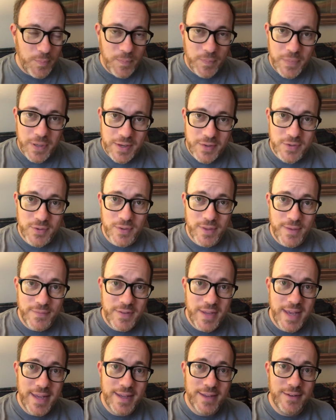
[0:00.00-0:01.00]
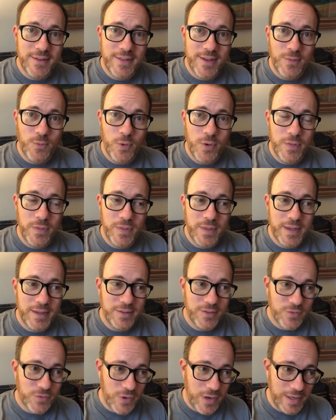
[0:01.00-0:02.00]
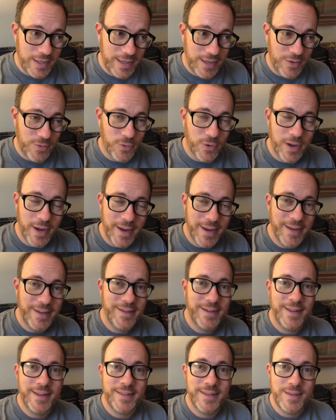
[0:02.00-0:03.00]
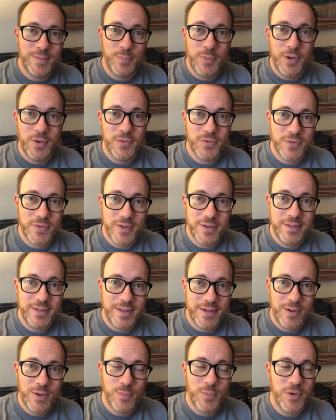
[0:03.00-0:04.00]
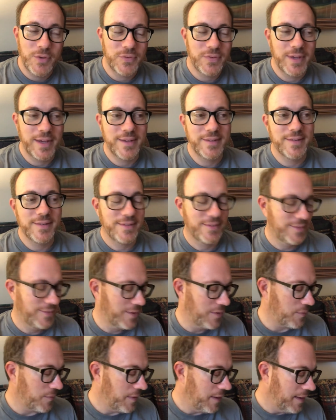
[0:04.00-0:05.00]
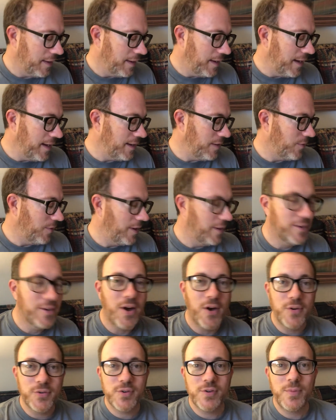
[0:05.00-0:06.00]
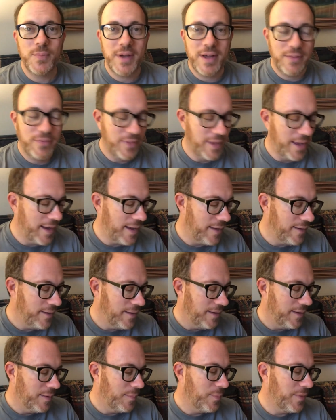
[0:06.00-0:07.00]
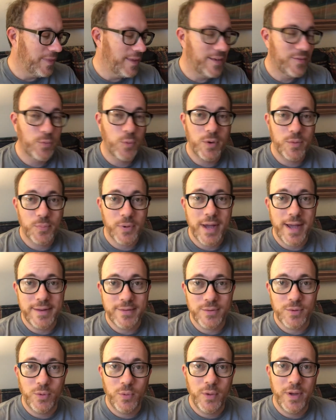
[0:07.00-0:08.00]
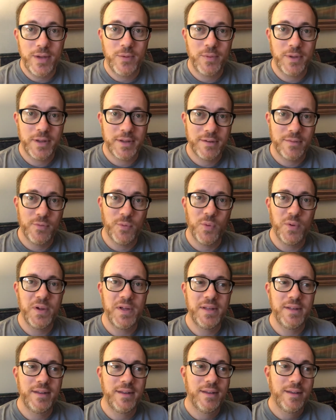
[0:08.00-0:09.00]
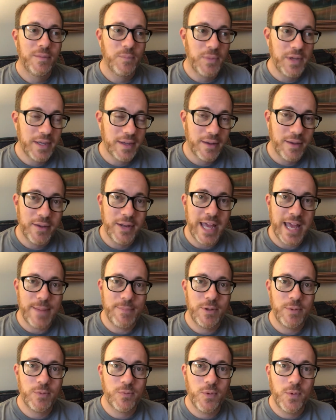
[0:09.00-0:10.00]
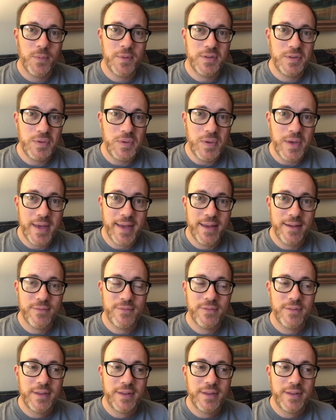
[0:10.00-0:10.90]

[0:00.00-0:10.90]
picture they've taken of that one thing to try to get it right and then post it, in most cases. So anyway, caution about that, but that's one practical way we can avoid being unhappy with what we do have,